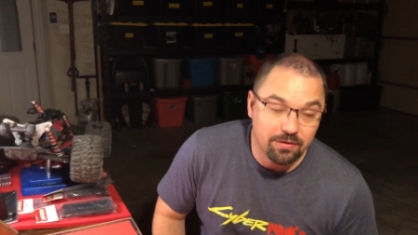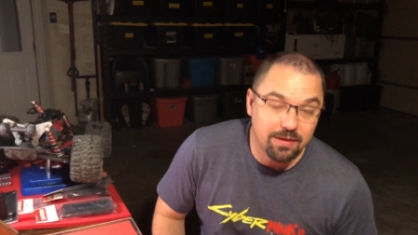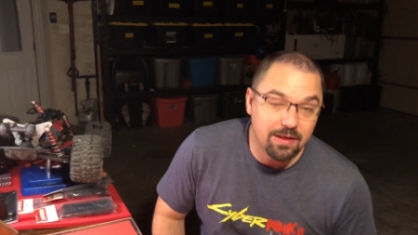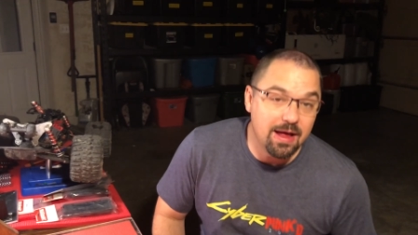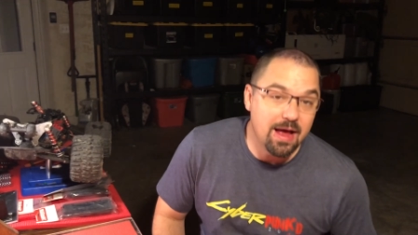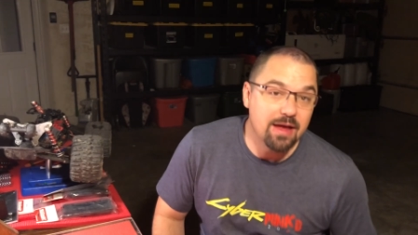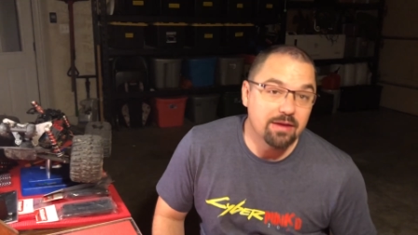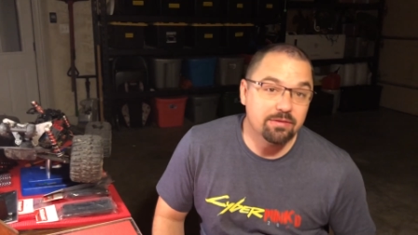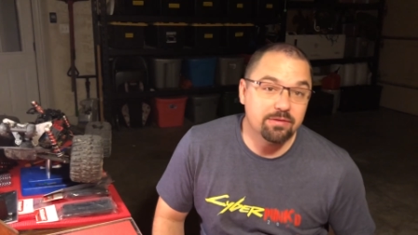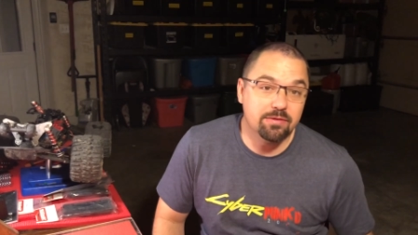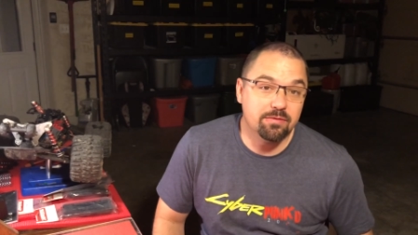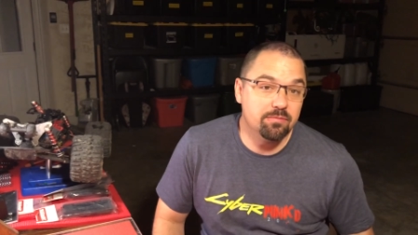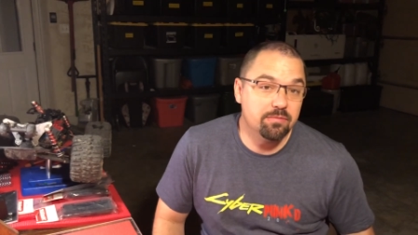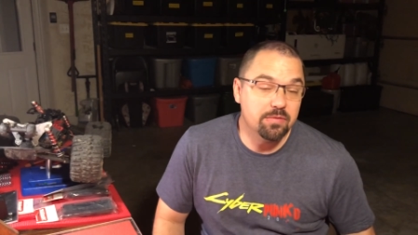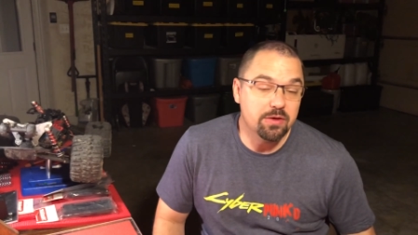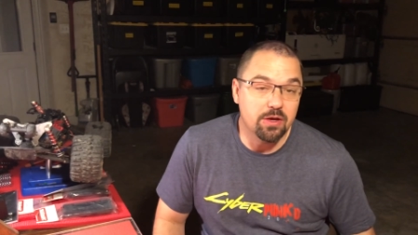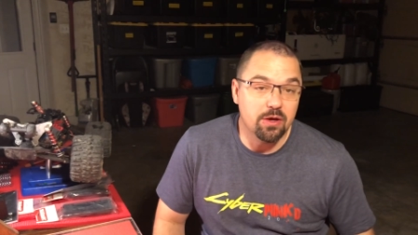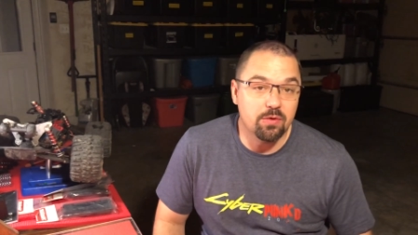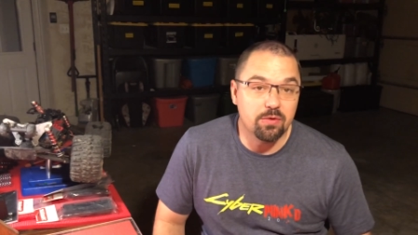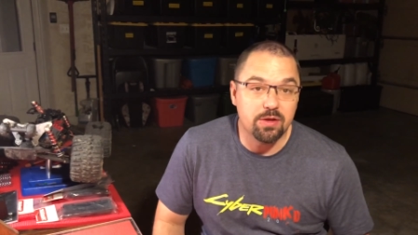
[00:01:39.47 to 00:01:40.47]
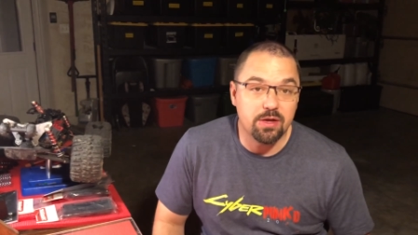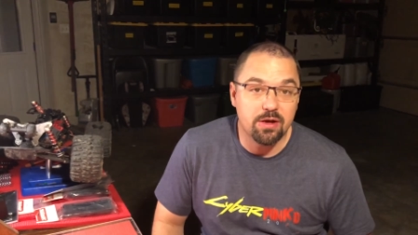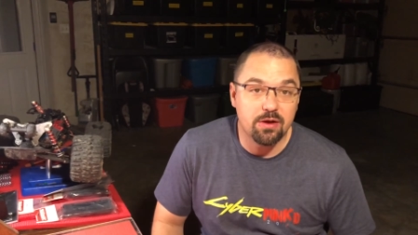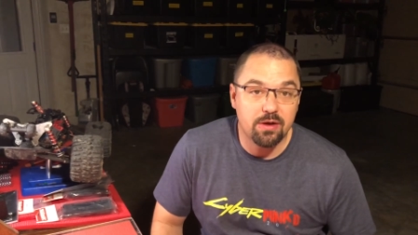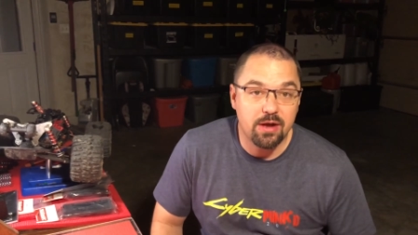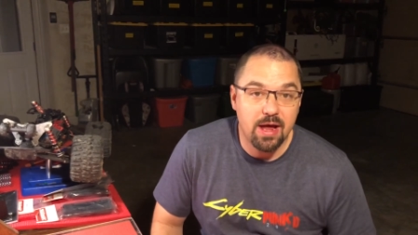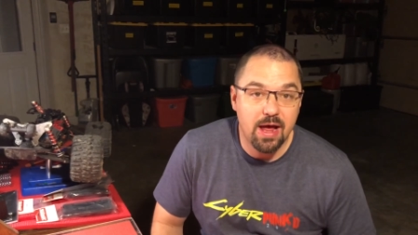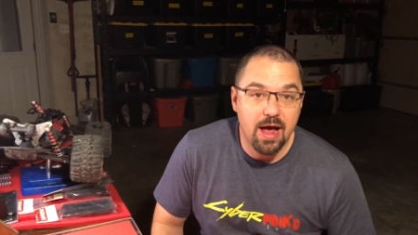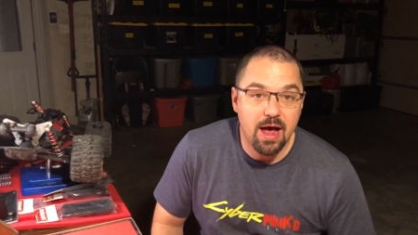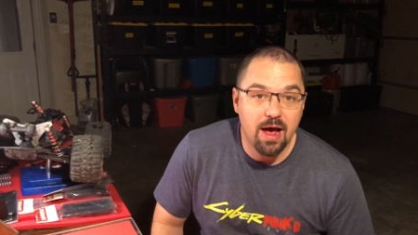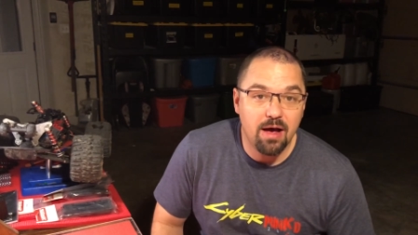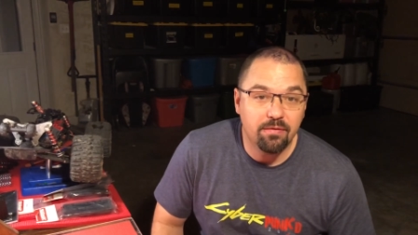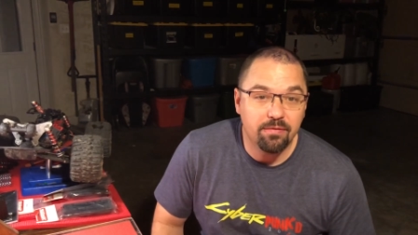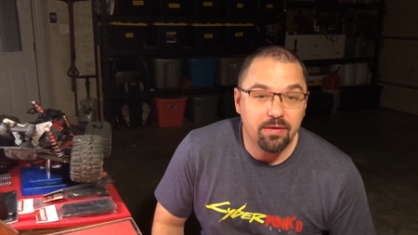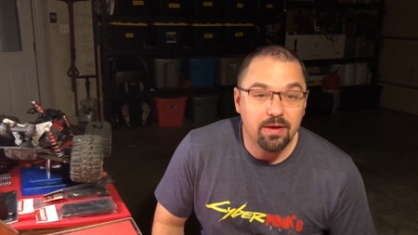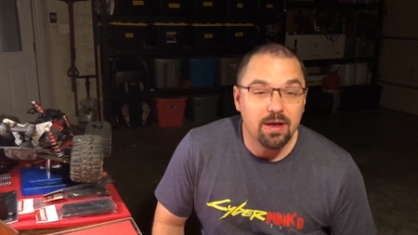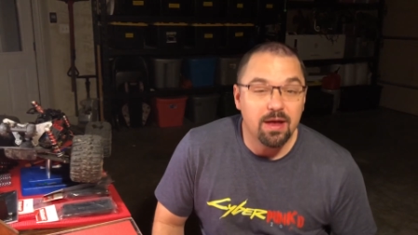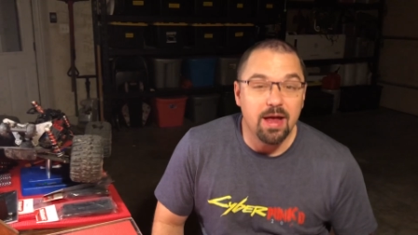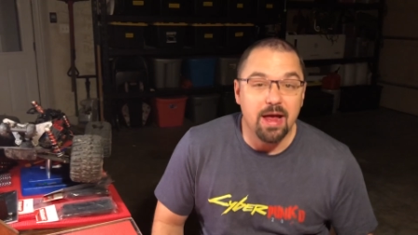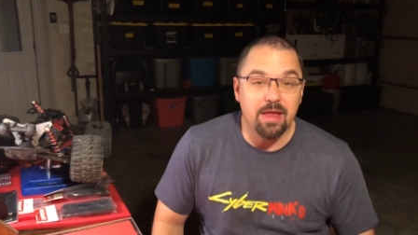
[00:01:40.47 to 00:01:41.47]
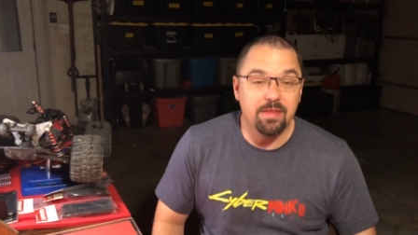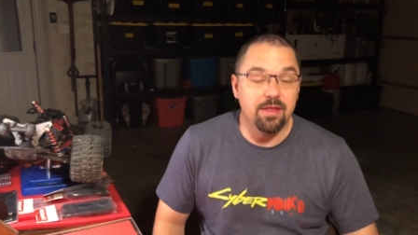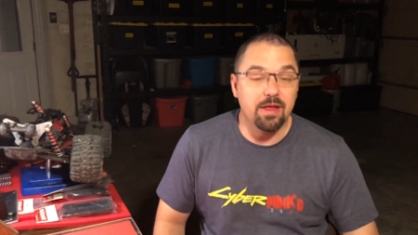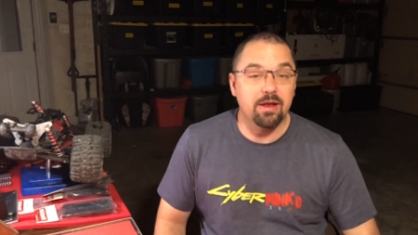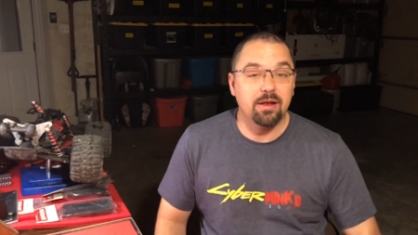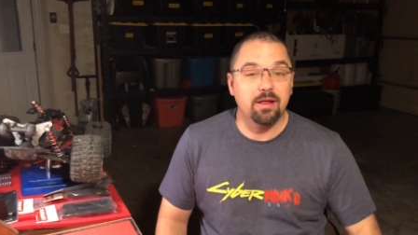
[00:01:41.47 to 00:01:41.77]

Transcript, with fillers: the last you know year and a half and then